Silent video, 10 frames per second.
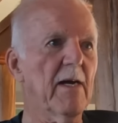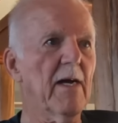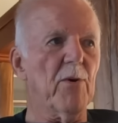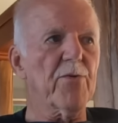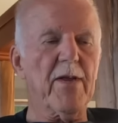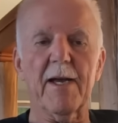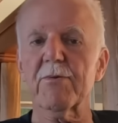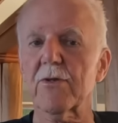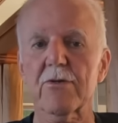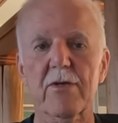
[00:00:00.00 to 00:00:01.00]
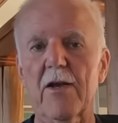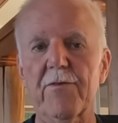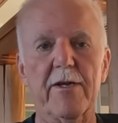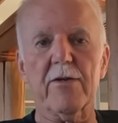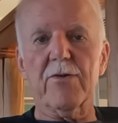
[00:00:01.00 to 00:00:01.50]
Both types are
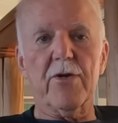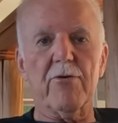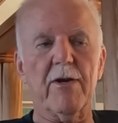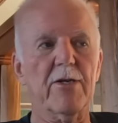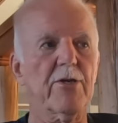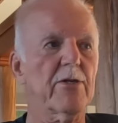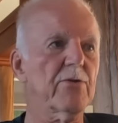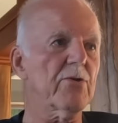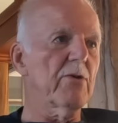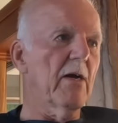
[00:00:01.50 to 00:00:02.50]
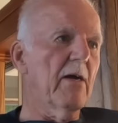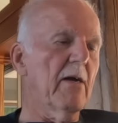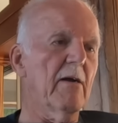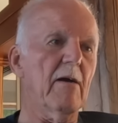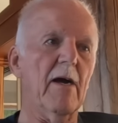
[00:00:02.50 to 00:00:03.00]
safety considerations
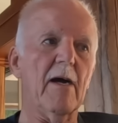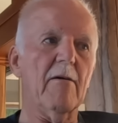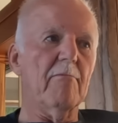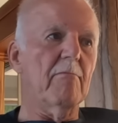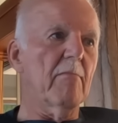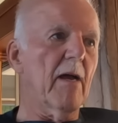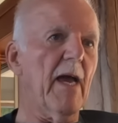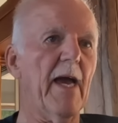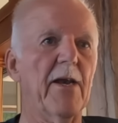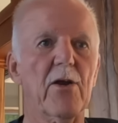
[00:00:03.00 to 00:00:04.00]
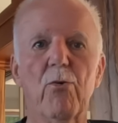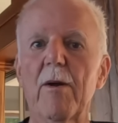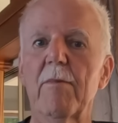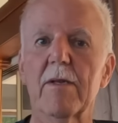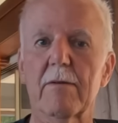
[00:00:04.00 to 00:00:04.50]
and
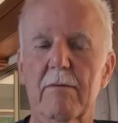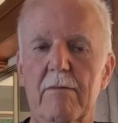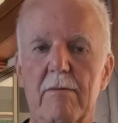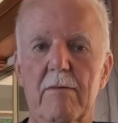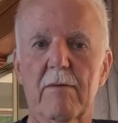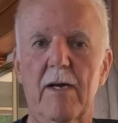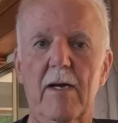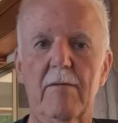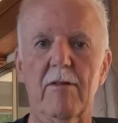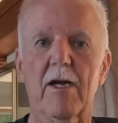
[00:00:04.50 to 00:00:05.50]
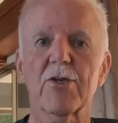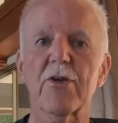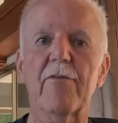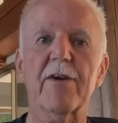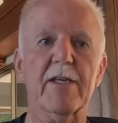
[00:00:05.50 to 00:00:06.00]
equipment
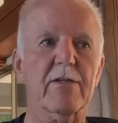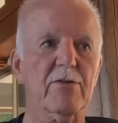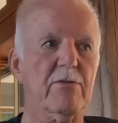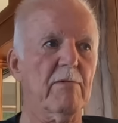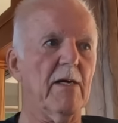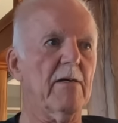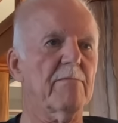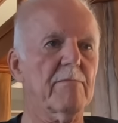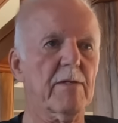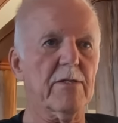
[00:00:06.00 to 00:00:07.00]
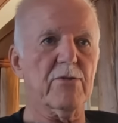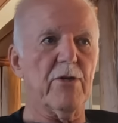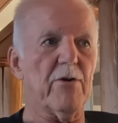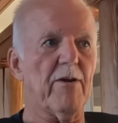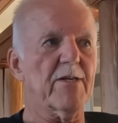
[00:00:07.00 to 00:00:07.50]
longevity
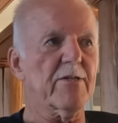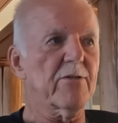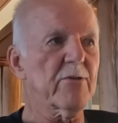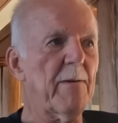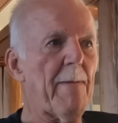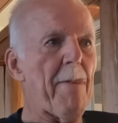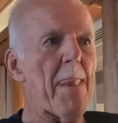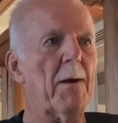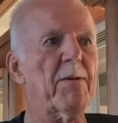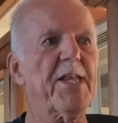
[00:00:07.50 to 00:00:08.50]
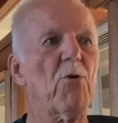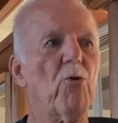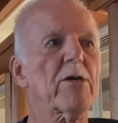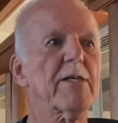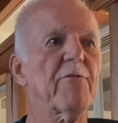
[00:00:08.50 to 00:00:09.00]
considerations, but they
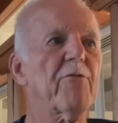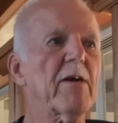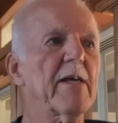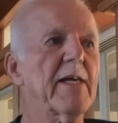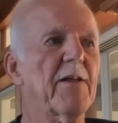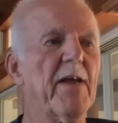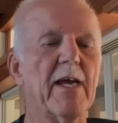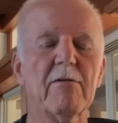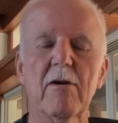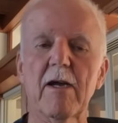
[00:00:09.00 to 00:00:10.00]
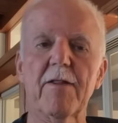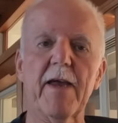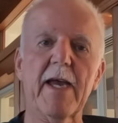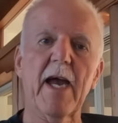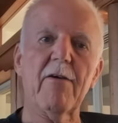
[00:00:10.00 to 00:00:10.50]
work differently and
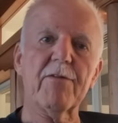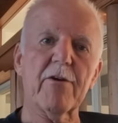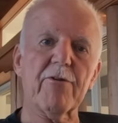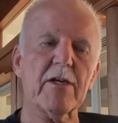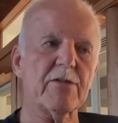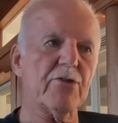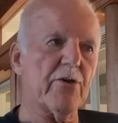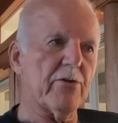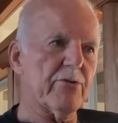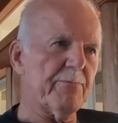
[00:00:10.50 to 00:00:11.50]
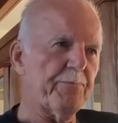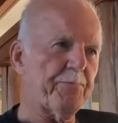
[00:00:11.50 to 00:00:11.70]
they have different concerns.